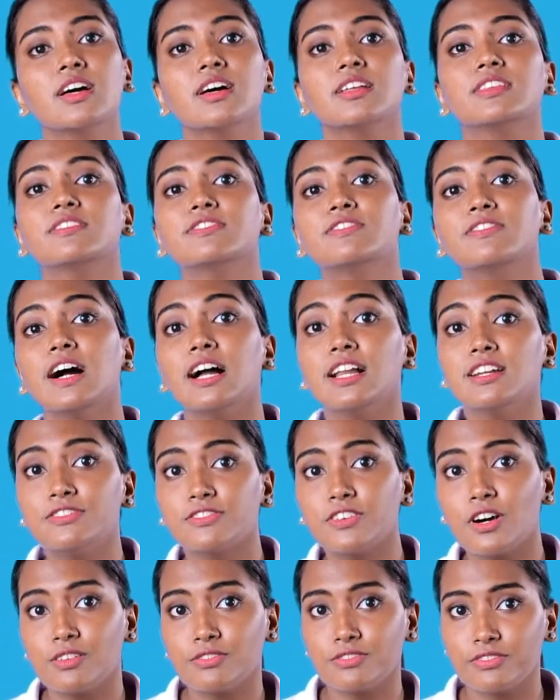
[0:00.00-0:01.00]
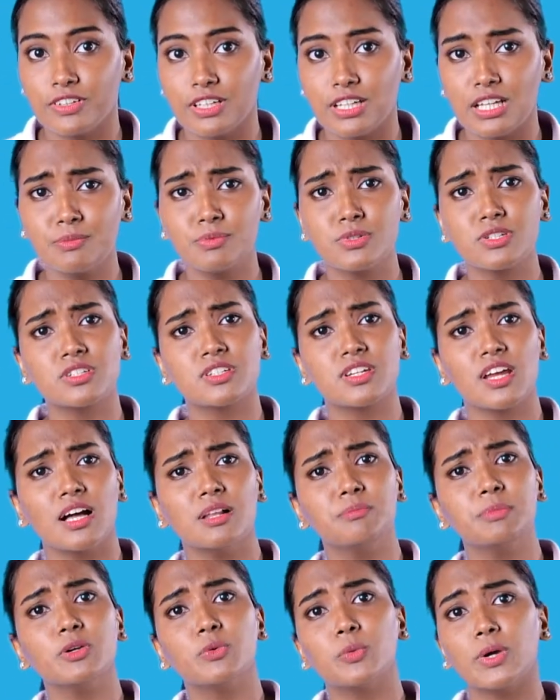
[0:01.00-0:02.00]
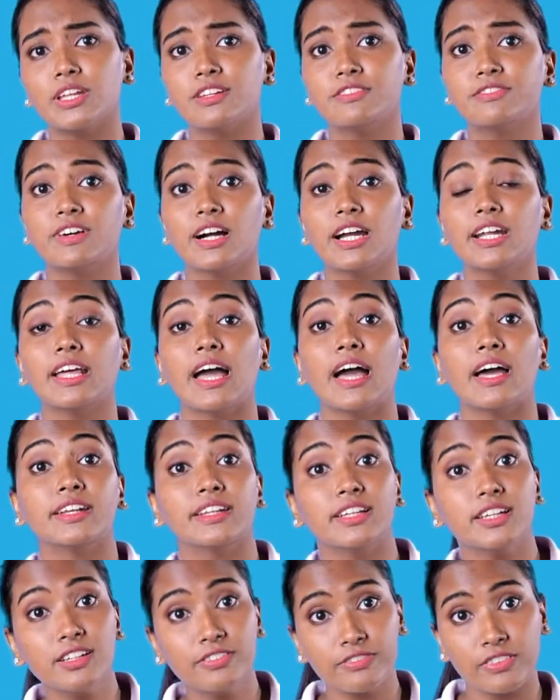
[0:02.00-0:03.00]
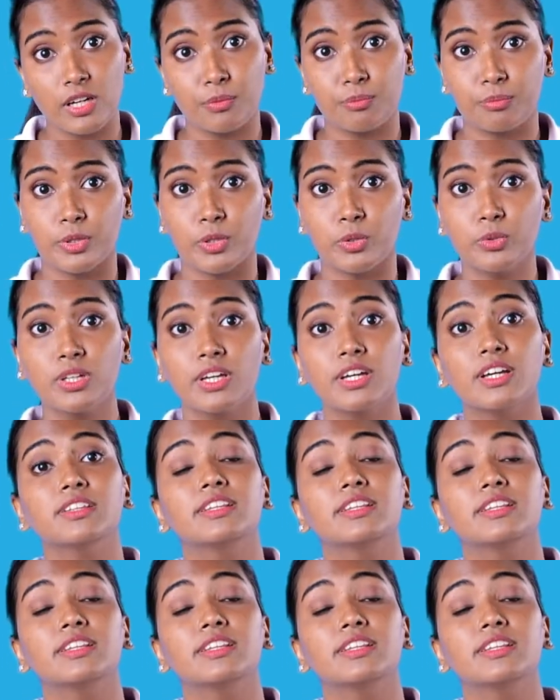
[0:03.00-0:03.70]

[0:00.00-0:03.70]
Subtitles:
The filed form Philip shall be verified, and if approved,